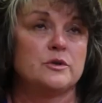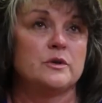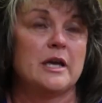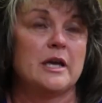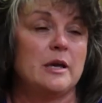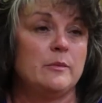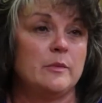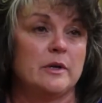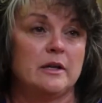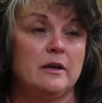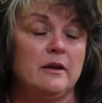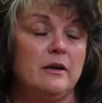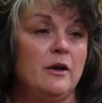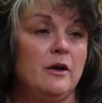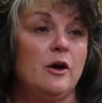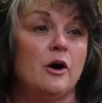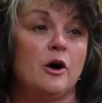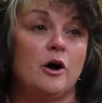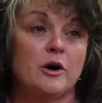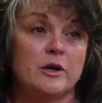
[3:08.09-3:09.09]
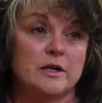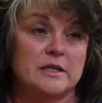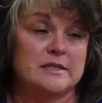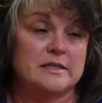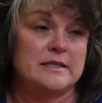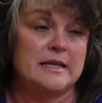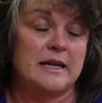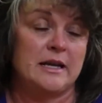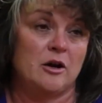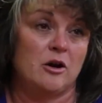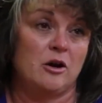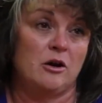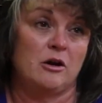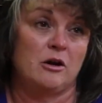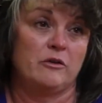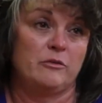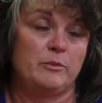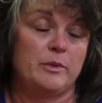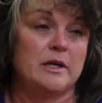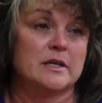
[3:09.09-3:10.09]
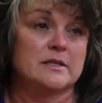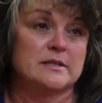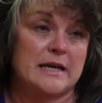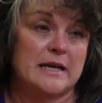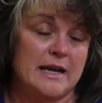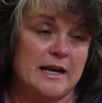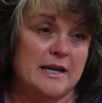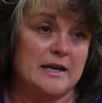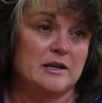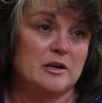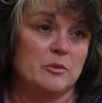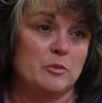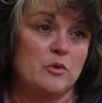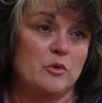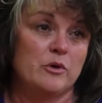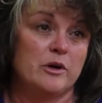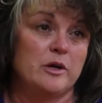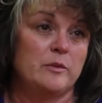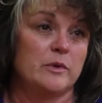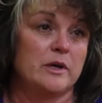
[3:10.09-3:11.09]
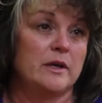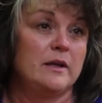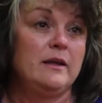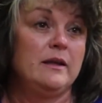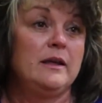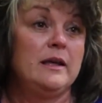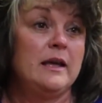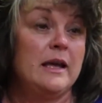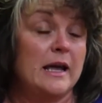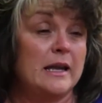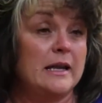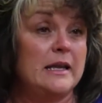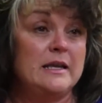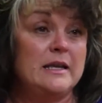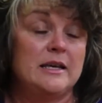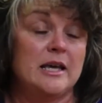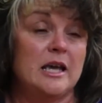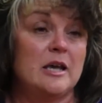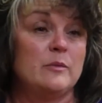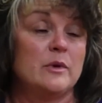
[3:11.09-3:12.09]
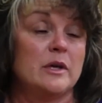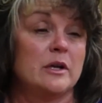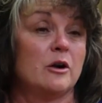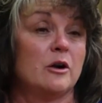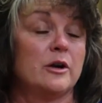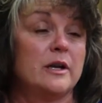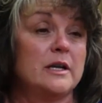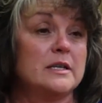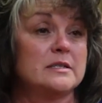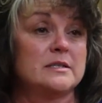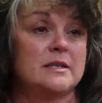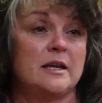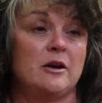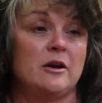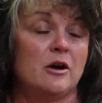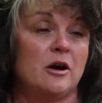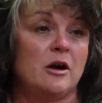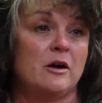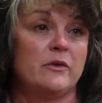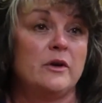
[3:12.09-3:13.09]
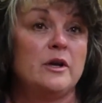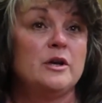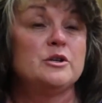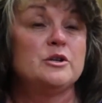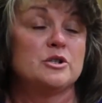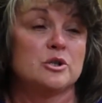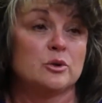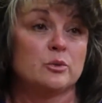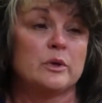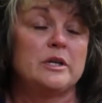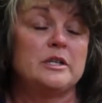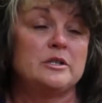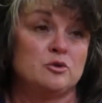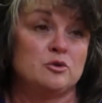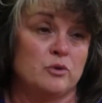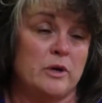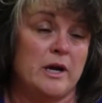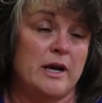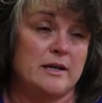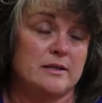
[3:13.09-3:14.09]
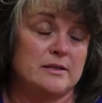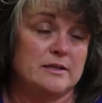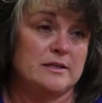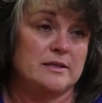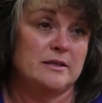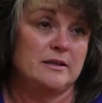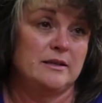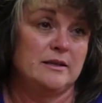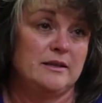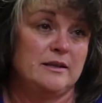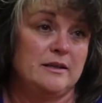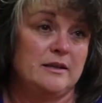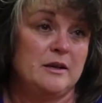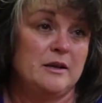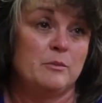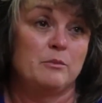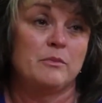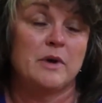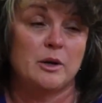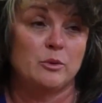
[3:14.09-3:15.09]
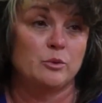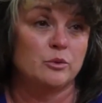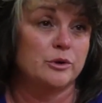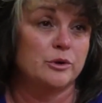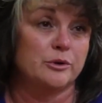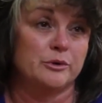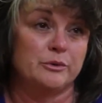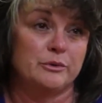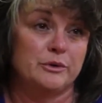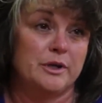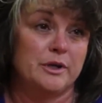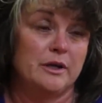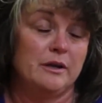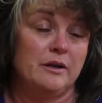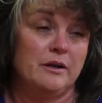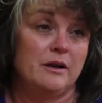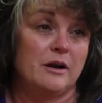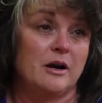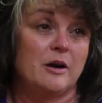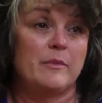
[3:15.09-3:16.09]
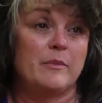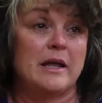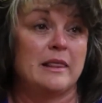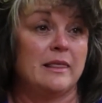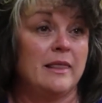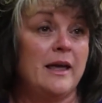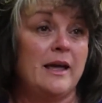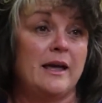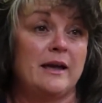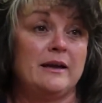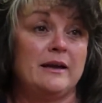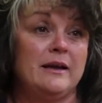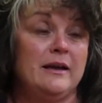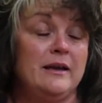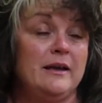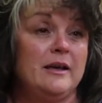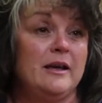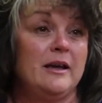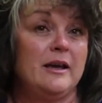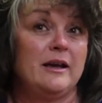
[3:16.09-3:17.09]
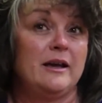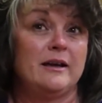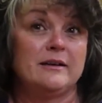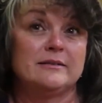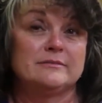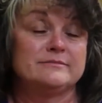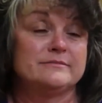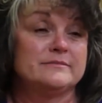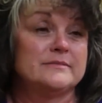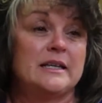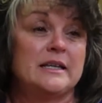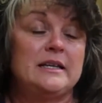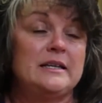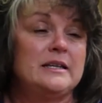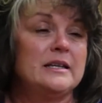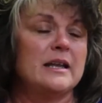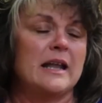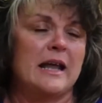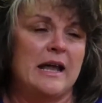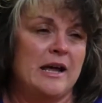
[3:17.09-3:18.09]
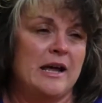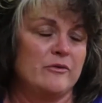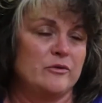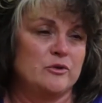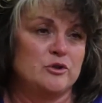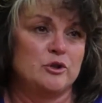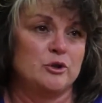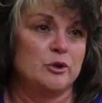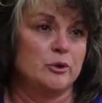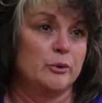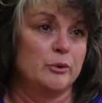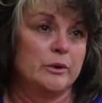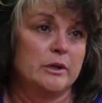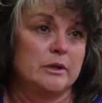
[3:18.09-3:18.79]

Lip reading: who came in on his day off because I had an appointment, and he came in on his day off to redress my wound on my leg, and he didn't have to.